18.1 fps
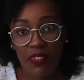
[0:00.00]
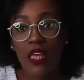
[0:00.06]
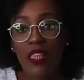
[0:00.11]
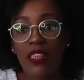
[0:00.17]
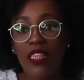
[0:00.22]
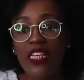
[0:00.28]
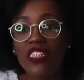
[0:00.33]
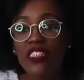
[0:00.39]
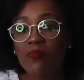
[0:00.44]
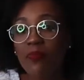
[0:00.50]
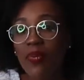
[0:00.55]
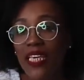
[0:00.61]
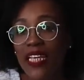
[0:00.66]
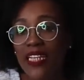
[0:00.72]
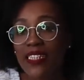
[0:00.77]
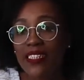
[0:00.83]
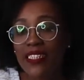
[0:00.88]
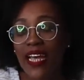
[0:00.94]
This
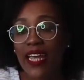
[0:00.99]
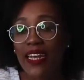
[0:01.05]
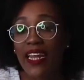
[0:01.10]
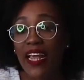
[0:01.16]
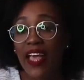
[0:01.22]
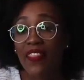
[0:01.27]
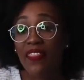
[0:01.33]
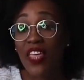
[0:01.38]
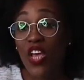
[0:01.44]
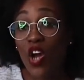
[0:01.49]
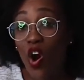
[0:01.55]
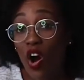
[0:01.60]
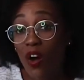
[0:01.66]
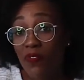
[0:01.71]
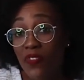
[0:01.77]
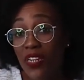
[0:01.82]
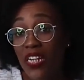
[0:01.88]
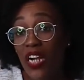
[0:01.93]
means that they
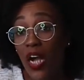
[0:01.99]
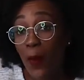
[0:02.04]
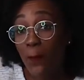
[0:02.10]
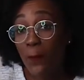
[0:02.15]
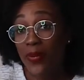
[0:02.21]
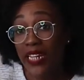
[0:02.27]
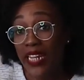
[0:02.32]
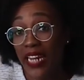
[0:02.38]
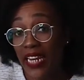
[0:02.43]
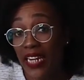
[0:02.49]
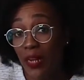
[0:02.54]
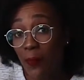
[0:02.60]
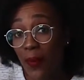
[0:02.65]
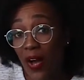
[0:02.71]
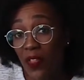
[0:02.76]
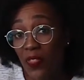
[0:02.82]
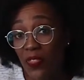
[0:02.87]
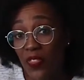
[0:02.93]
often complain
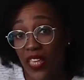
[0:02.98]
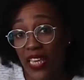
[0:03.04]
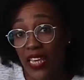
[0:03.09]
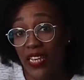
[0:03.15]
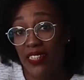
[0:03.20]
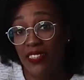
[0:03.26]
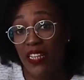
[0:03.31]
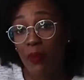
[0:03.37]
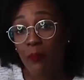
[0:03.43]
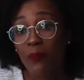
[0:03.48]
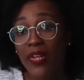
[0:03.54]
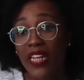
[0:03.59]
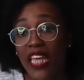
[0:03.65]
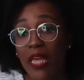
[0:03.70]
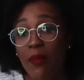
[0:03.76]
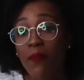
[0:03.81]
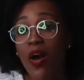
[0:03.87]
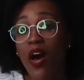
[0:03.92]
about things and
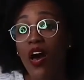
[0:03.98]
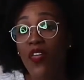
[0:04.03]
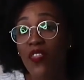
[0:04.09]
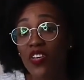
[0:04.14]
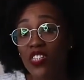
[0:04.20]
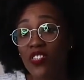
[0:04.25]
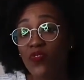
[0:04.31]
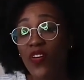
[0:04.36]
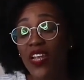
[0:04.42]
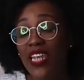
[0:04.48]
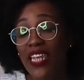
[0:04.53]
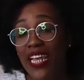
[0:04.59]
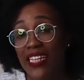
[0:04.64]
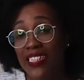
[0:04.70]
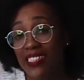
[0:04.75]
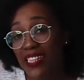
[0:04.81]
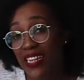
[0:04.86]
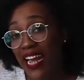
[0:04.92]
blame others for
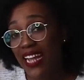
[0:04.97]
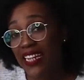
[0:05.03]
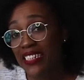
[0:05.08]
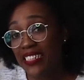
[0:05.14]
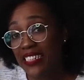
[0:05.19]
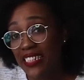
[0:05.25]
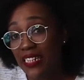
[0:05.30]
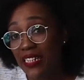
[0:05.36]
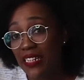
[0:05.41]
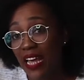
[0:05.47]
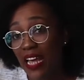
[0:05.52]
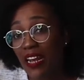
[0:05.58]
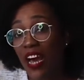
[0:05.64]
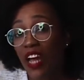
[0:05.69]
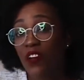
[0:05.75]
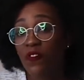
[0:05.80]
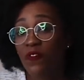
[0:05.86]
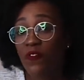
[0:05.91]
less than ideal and
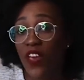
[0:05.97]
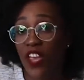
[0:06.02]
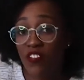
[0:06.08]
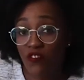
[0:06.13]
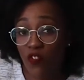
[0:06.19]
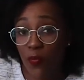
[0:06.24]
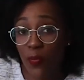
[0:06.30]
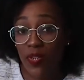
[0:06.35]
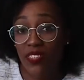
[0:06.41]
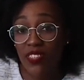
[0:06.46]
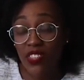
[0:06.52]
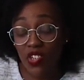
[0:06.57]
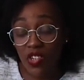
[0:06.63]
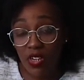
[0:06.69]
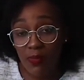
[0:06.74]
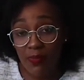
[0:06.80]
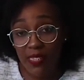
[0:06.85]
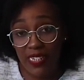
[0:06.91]
unfavorable
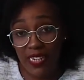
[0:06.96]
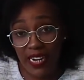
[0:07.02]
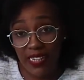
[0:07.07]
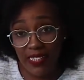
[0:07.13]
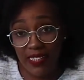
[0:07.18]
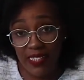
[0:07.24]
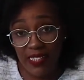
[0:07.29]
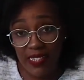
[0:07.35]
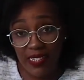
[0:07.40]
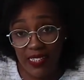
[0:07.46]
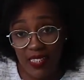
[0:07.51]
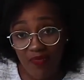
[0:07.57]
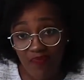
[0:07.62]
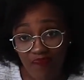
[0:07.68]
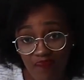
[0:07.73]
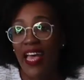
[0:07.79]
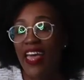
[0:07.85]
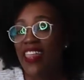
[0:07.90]
circumstances.
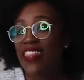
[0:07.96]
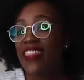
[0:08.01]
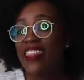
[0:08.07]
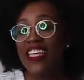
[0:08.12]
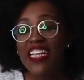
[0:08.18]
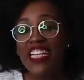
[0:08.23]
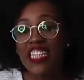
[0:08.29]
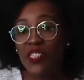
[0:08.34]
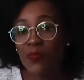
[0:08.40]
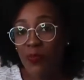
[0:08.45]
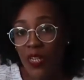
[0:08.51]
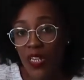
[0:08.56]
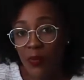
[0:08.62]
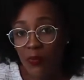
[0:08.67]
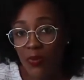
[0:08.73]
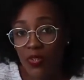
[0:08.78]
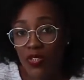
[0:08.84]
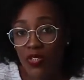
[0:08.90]
These
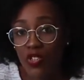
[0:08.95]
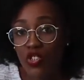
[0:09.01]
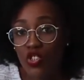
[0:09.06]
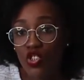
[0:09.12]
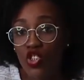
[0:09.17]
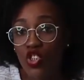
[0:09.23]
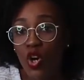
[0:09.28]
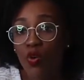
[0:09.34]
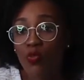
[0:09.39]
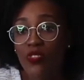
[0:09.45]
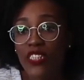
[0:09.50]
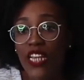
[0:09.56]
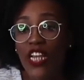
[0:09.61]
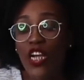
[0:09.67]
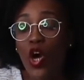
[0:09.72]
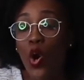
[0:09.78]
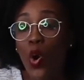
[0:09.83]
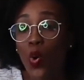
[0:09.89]
people don't
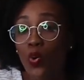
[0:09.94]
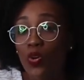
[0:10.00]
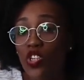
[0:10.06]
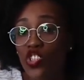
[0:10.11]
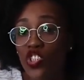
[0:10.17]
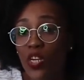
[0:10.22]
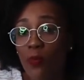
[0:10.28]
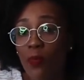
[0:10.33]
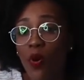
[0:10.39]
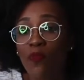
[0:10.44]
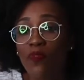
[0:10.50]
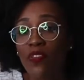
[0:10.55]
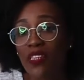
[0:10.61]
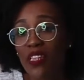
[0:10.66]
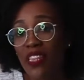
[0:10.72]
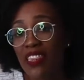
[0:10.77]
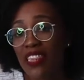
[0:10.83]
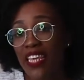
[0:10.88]
take ownership over
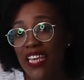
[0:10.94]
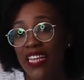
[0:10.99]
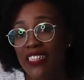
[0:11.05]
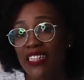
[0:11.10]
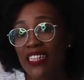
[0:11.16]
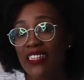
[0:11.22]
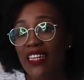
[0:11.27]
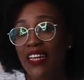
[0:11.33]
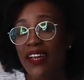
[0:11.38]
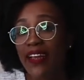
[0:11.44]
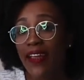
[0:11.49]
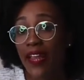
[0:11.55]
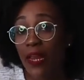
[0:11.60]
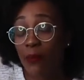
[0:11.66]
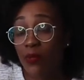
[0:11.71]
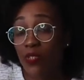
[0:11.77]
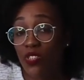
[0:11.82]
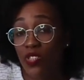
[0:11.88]
the things that they're
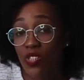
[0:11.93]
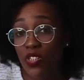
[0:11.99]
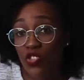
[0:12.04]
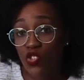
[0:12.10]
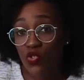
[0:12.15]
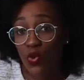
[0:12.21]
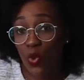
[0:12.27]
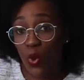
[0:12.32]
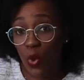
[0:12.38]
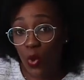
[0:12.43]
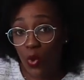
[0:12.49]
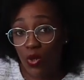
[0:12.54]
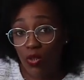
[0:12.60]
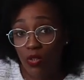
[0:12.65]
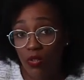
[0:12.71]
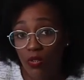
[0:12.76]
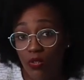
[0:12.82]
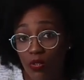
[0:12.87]
able to control.
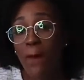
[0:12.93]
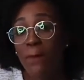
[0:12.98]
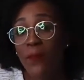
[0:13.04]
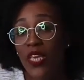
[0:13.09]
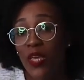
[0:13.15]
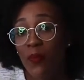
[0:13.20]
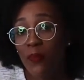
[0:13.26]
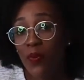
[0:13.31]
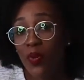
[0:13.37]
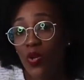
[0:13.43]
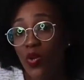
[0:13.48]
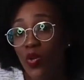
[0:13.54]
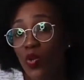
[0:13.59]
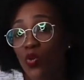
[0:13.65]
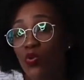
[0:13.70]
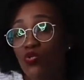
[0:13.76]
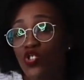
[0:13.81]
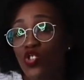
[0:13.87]
People
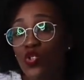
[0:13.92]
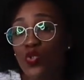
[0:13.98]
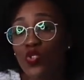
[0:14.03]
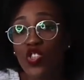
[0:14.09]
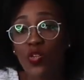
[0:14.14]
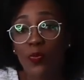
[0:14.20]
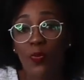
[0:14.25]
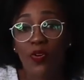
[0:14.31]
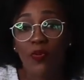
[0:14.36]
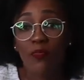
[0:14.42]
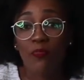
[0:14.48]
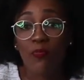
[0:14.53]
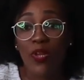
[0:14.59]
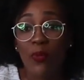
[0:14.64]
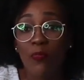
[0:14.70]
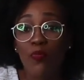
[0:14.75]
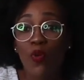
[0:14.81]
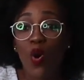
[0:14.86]
who choose to
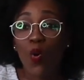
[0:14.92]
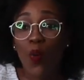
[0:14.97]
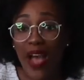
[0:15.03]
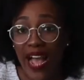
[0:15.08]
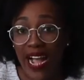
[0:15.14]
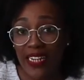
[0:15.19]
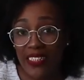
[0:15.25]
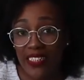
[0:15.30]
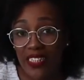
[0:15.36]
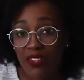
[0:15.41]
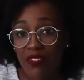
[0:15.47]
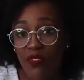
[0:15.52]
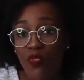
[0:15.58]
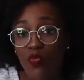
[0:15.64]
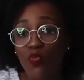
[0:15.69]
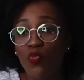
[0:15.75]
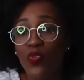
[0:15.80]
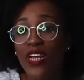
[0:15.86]
be proactive
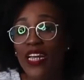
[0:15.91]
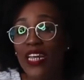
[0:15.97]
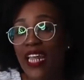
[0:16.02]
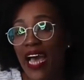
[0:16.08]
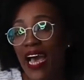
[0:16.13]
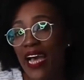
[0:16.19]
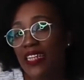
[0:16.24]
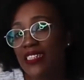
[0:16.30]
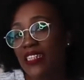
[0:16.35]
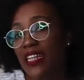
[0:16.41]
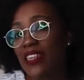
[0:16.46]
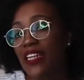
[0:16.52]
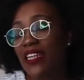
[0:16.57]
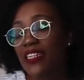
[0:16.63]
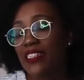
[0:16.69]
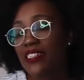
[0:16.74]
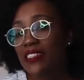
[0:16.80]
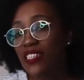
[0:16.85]
realize that their
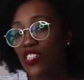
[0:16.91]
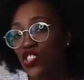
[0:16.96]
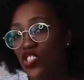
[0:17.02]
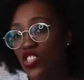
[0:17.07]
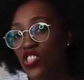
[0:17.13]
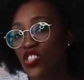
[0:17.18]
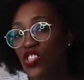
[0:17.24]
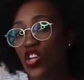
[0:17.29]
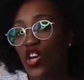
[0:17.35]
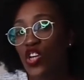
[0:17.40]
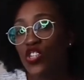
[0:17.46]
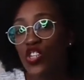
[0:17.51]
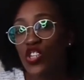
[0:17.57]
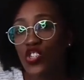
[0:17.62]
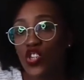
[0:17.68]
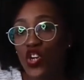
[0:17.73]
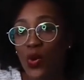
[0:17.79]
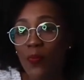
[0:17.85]
decisions
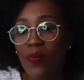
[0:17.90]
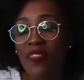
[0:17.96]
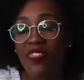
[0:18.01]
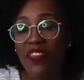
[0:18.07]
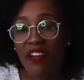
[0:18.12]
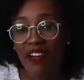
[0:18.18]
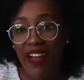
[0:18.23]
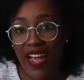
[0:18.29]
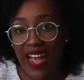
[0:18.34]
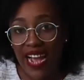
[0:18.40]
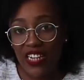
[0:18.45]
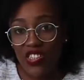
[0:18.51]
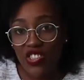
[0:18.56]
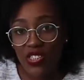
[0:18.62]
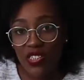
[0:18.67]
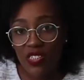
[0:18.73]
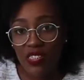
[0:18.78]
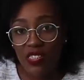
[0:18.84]
determine their
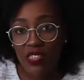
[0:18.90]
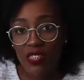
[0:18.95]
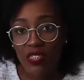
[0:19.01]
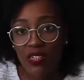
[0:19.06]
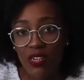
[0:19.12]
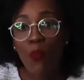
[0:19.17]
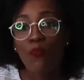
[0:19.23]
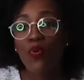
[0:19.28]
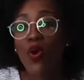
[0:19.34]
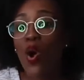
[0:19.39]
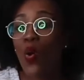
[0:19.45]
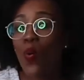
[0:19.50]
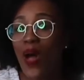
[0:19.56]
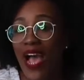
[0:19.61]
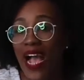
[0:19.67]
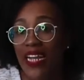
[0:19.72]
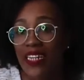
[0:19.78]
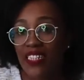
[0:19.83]
actions.
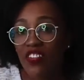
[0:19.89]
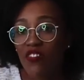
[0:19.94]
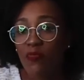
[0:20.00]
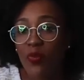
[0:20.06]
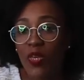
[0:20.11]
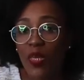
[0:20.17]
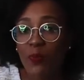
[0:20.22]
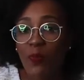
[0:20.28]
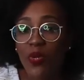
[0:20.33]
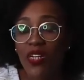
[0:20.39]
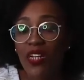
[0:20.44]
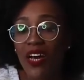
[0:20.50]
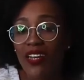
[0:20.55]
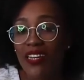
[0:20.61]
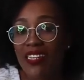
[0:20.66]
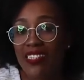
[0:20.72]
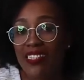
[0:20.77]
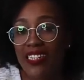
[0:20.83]
Proactive people
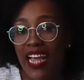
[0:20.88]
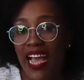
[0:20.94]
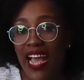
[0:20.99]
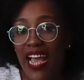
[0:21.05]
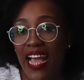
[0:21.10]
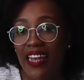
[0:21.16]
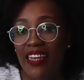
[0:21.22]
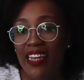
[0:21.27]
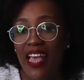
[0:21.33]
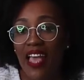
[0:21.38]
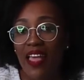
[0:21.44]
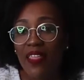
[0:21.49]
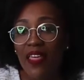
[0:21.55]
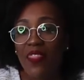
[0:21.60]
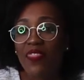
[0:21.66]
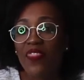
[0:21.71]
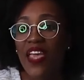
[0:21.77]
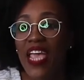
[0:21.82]
understand
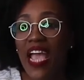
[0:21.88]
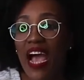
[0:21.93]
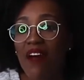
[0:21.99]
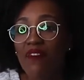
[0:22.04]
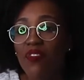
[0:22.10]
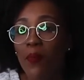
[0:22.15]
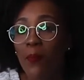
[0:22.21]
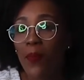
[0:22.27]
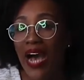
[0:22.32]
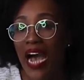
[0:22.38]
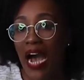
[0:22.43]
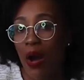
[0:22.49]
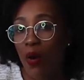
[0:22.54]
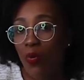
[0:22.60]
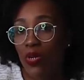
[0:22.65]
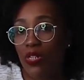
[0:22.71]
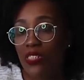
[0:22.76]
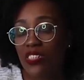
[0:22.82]
that they have the
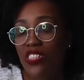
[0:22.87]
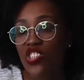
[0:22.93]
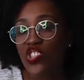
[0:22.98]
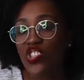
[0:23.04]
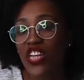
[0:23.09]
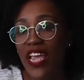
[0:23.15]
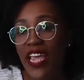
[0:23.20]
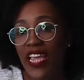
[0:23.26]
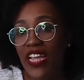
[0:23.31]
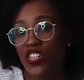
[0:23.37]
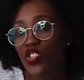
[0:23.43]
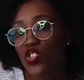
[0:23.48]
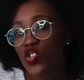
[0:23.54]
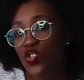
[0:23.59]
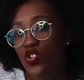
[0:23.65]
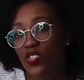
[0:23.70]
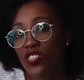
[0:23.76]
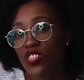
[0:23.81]
power to change
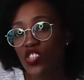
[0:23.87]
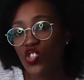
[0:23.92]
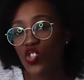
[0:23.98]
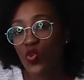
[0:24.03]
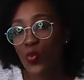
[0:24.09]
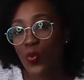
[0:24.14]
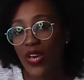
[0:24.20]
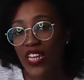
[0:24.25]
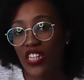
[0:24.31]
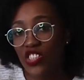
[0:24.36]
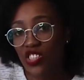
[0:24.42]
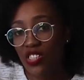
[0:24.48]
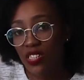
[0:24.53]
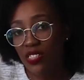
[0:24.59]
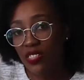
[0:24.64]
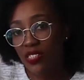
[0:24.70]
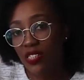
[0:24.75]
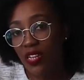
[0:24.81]
certain
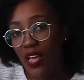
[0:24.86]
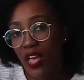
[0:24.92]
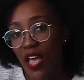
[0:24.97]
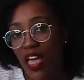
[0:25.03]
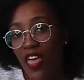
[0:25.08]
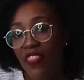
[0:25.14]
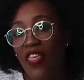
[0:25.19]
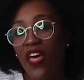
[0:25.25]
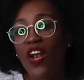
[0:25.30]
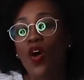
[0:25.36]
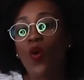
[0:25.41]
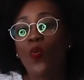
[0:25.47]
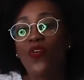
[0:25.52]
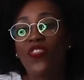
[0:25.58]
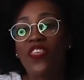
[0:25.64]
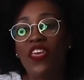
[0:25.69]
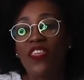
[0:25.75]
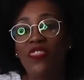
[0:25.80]
situations that are
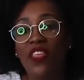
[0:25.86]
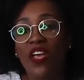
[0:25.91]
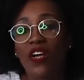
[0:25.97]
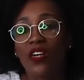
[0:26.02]
within their